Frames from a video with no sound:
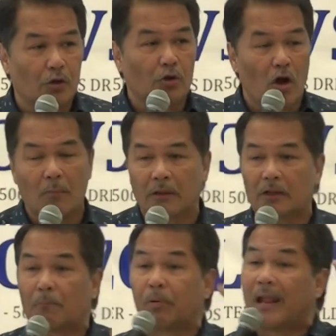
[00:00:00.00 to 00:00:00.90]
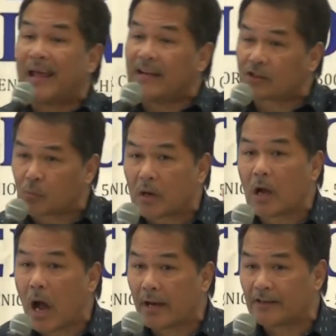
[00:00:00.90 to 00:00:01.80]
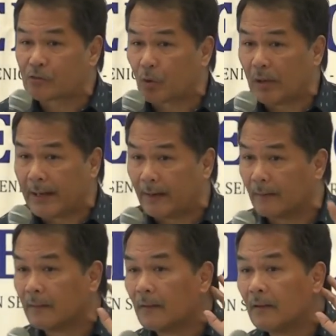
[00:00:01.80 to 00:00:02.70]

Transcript: you talk about the place where God is ruling.